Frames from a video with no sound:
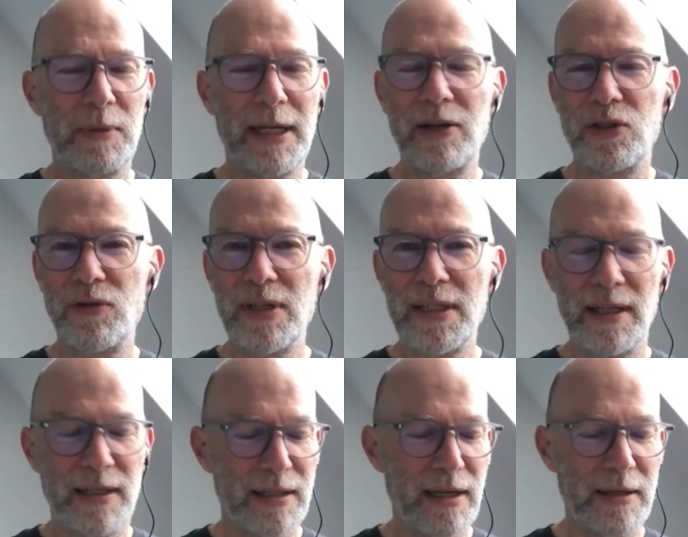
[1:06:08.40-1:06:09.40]

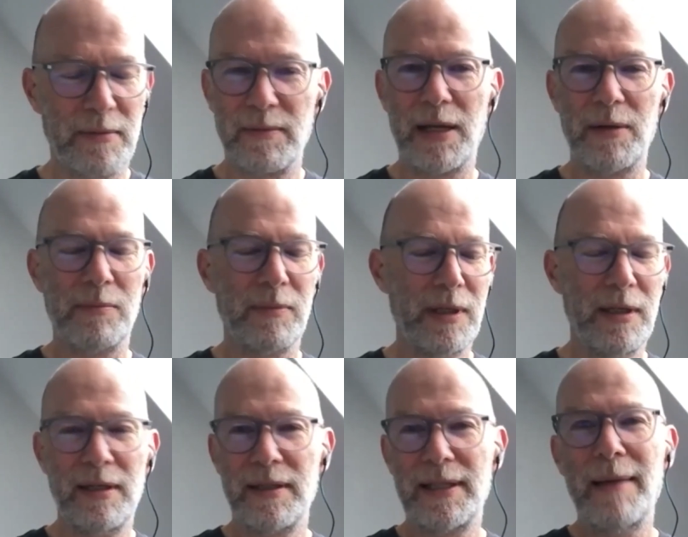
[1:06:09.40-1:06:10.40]
characteristics like
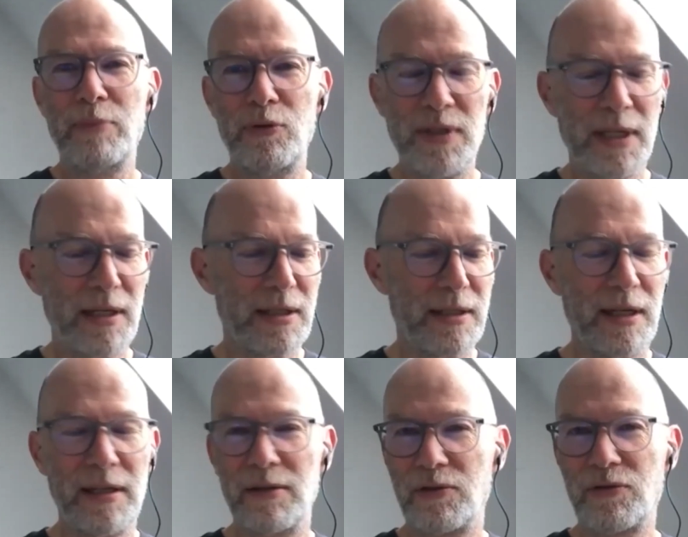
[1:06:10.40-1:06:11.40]
tamper
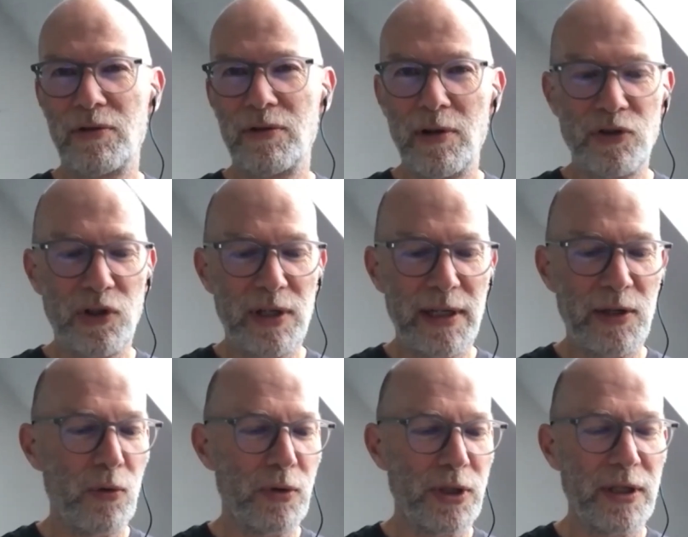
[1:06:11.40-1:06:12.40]
resistant, chronologically
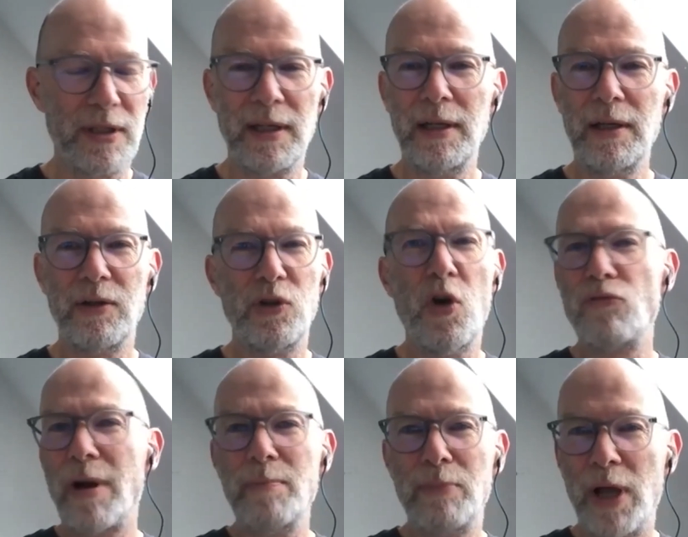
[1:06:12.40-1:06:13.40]
ordered, not
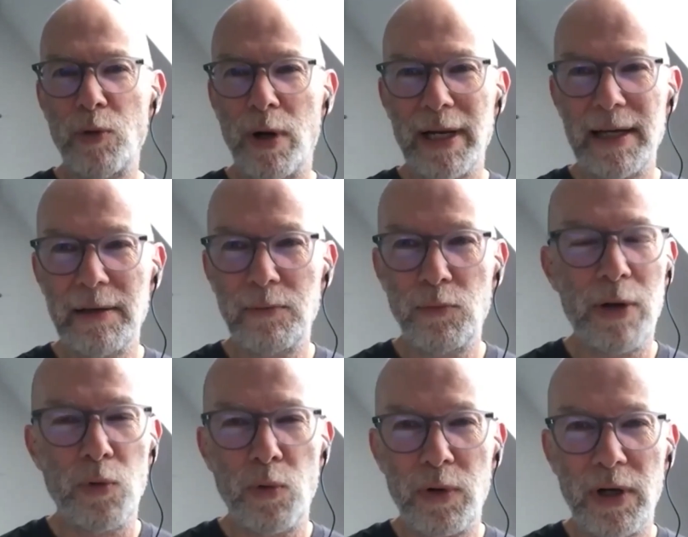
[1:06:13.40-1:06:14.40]
run by one
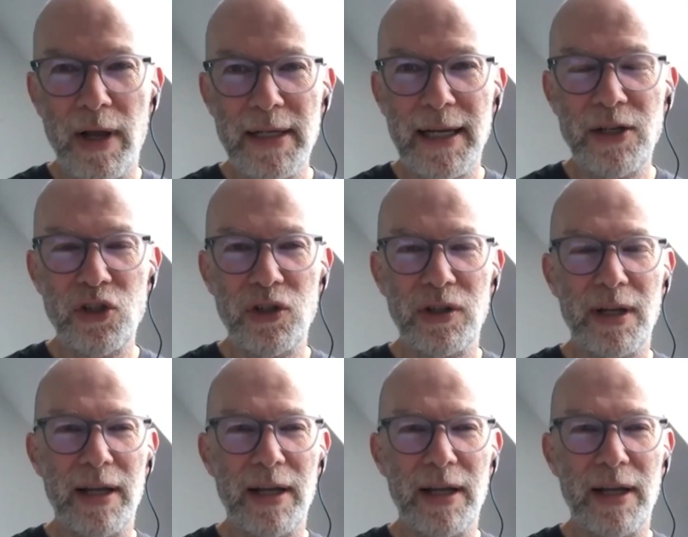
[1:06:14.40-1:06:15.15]
organization.